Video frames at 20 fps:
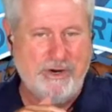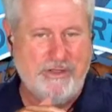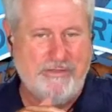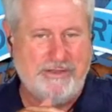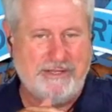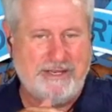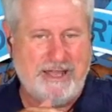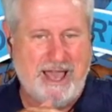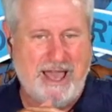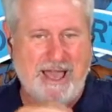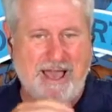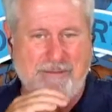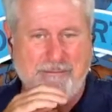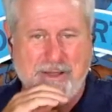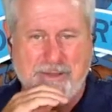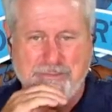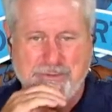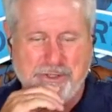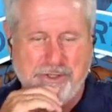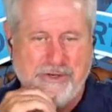at the time.
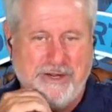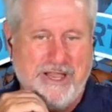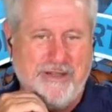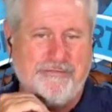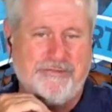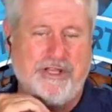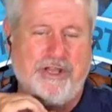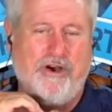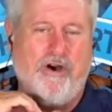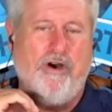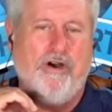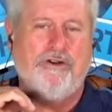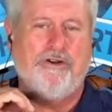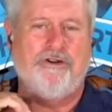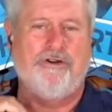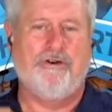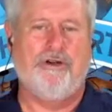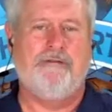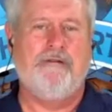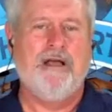I'm sure FDR
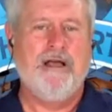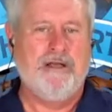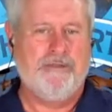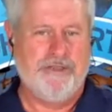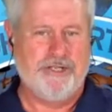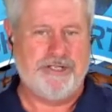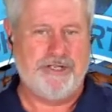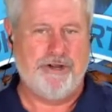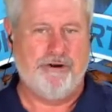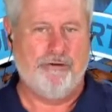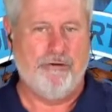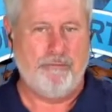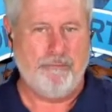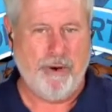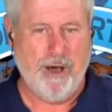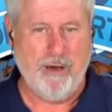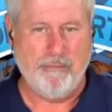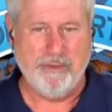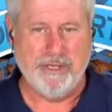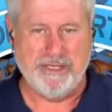knew it. The general
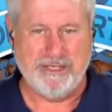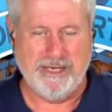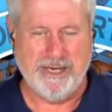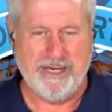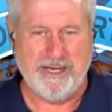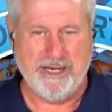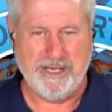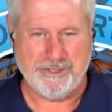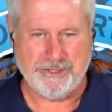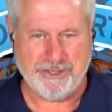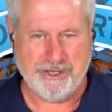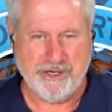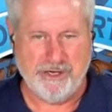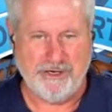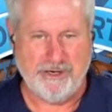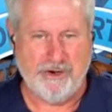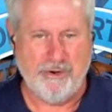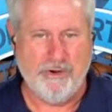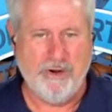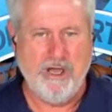public didn't necessarily
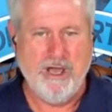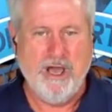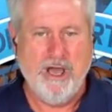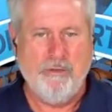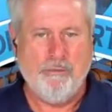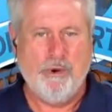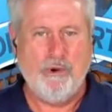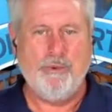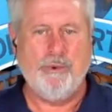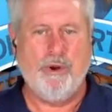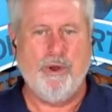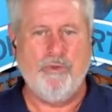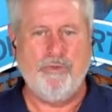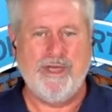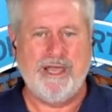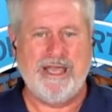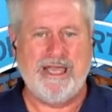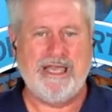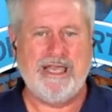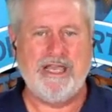know it. We were on
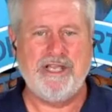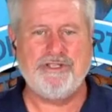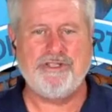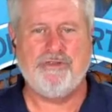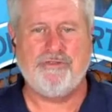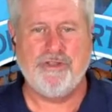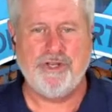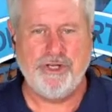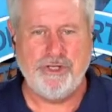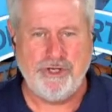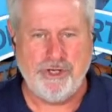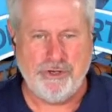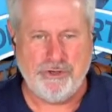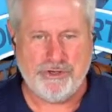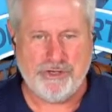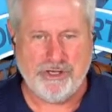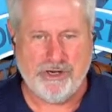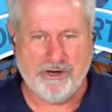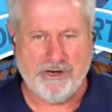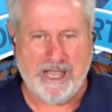the age of the
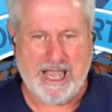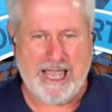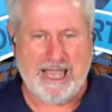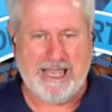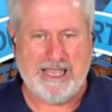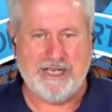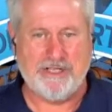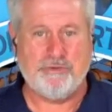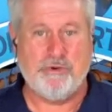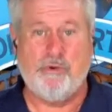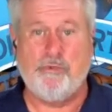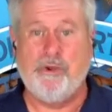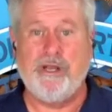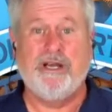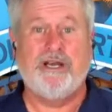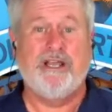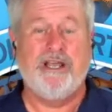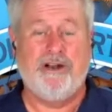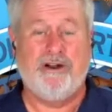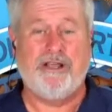nuclear age, when we
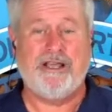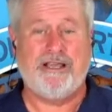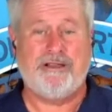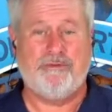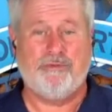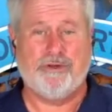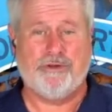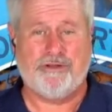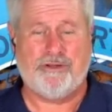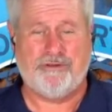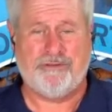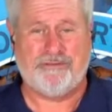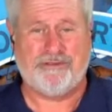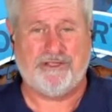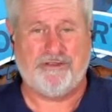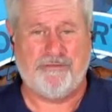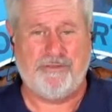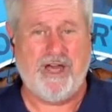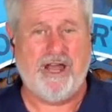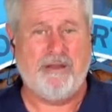literally were
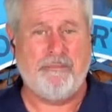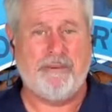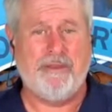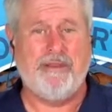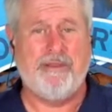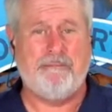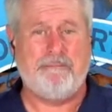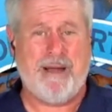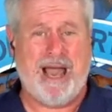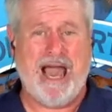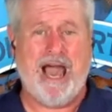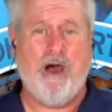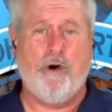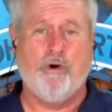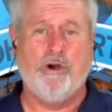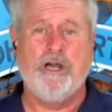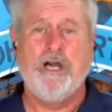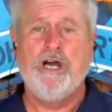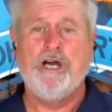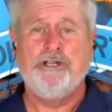developing the
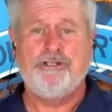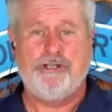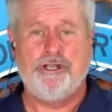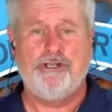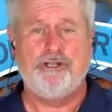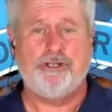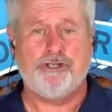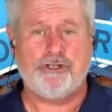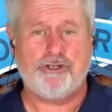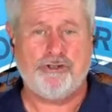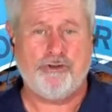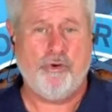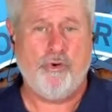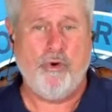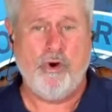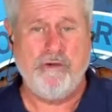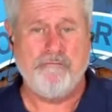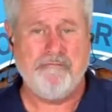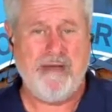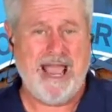power to
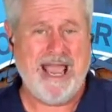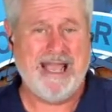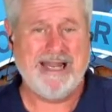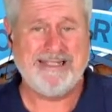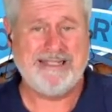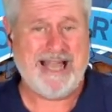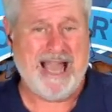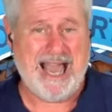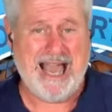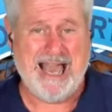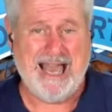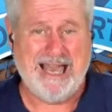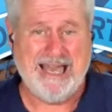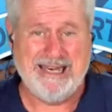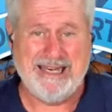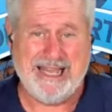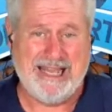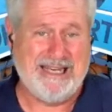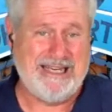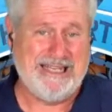destroy
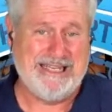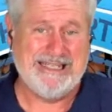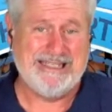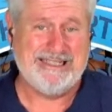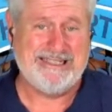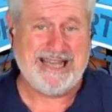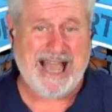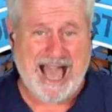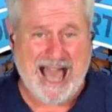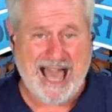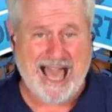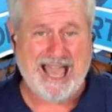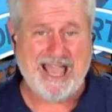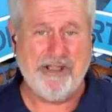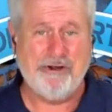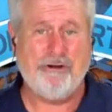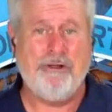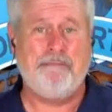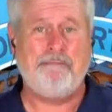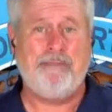mankind and the entire
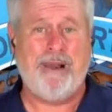planet.